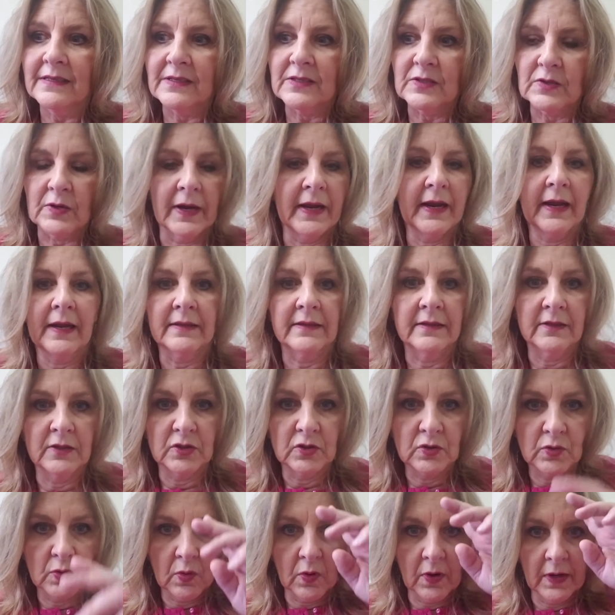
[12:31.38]
So I had the
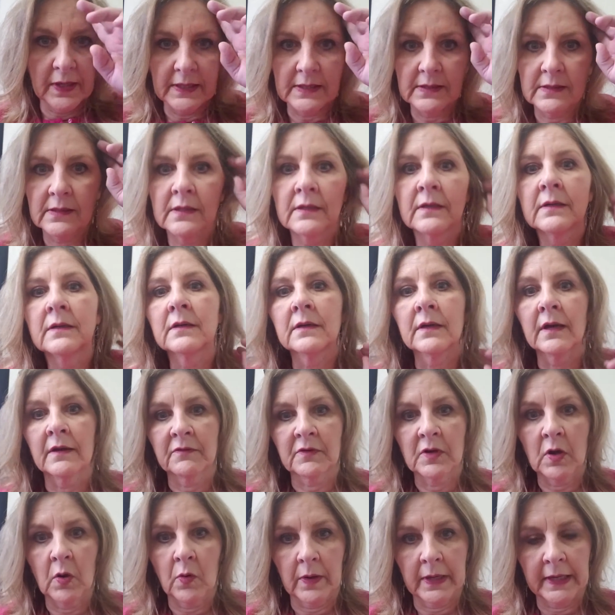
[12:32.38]
choice
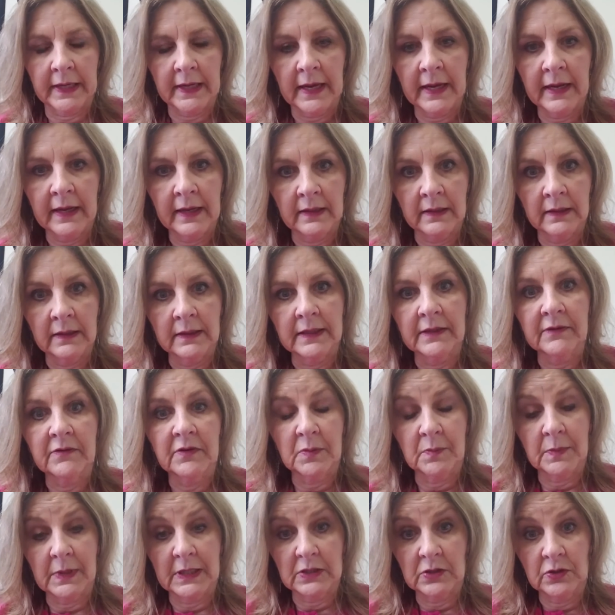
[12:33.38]
of going ahead and
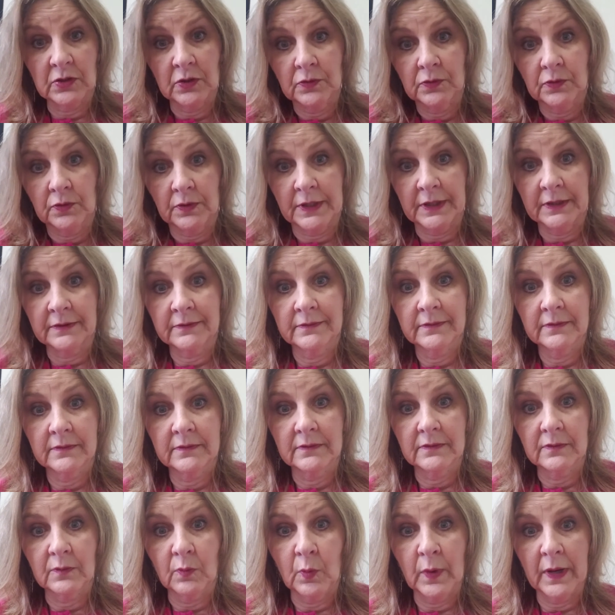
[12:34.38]
leaving my children
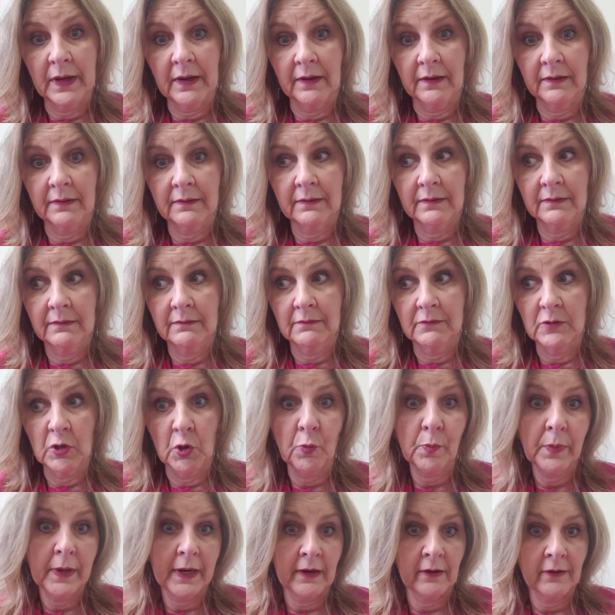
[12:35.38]
with
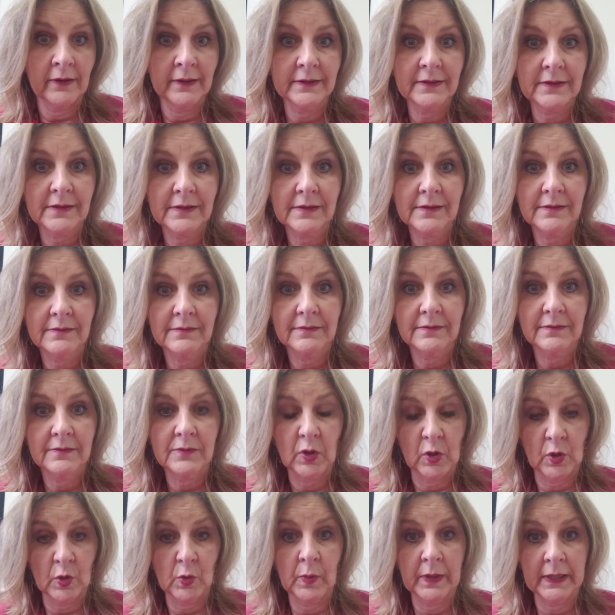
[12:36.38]
no parents
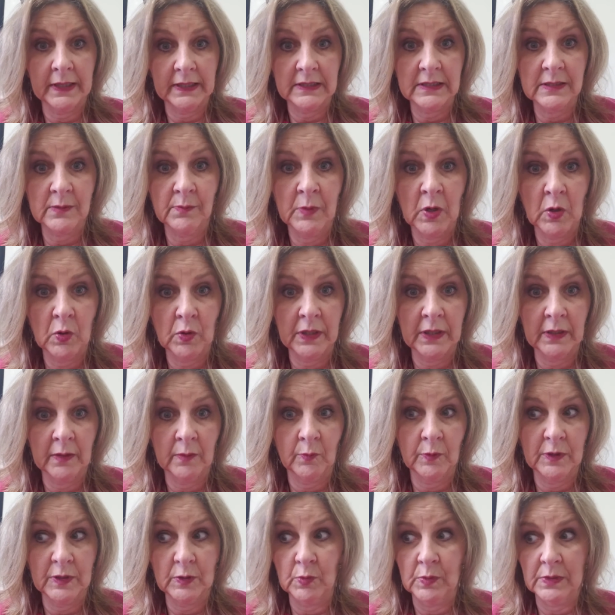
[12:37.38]
or quitting
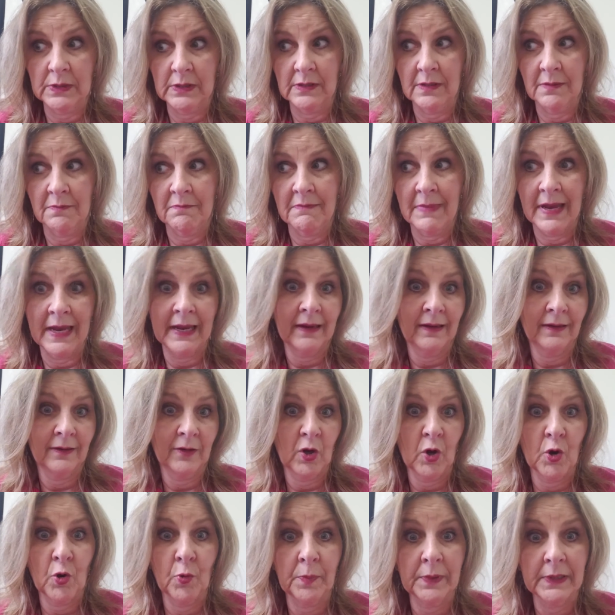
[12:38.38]
smoking, which was the main
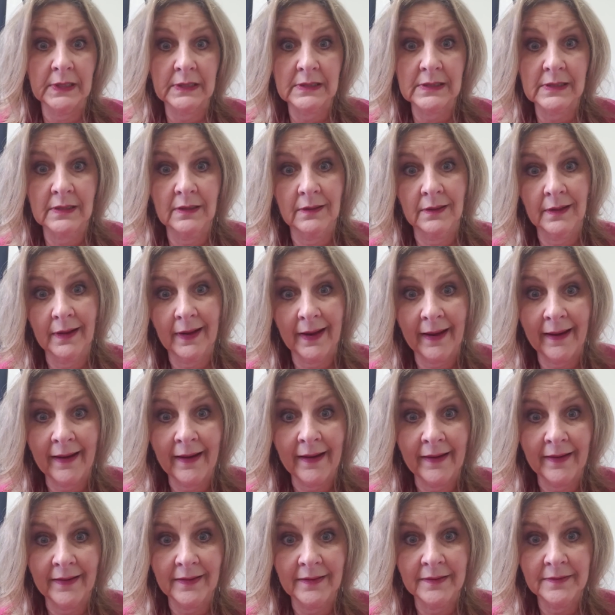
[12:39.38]
coping skill I
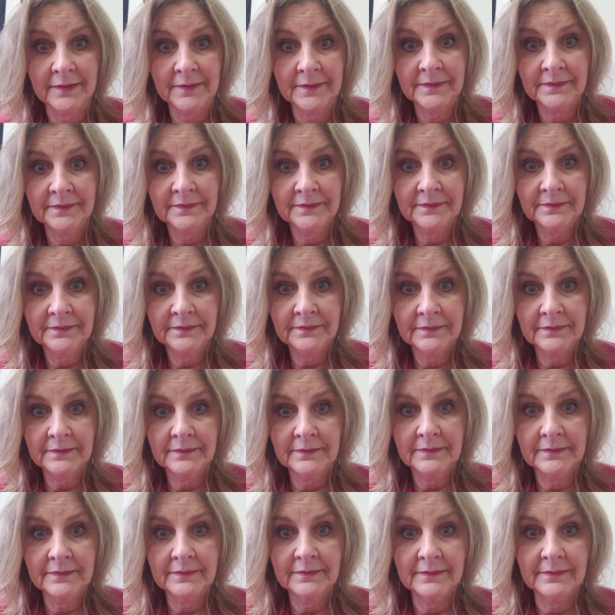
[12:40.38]
had.
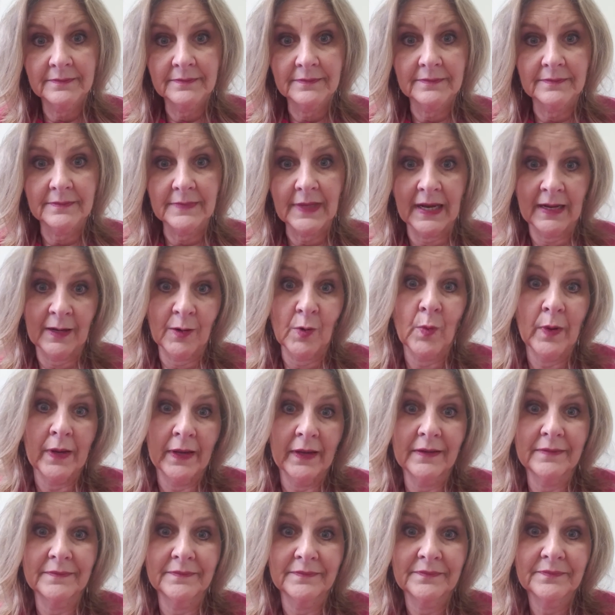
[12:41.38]
I
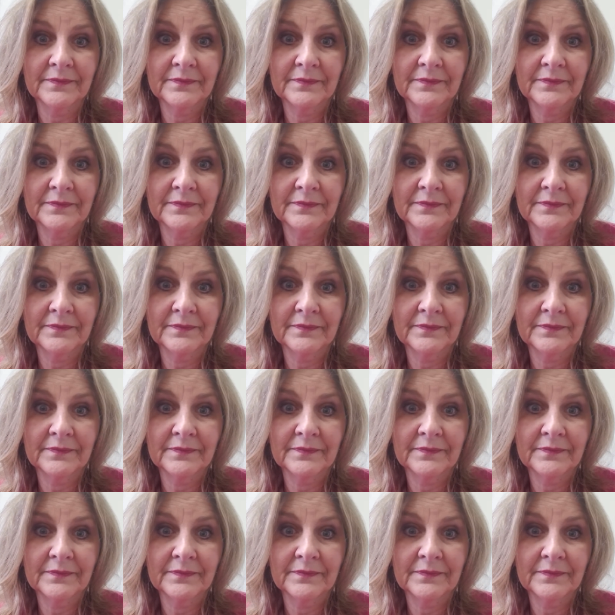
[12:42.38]
quit.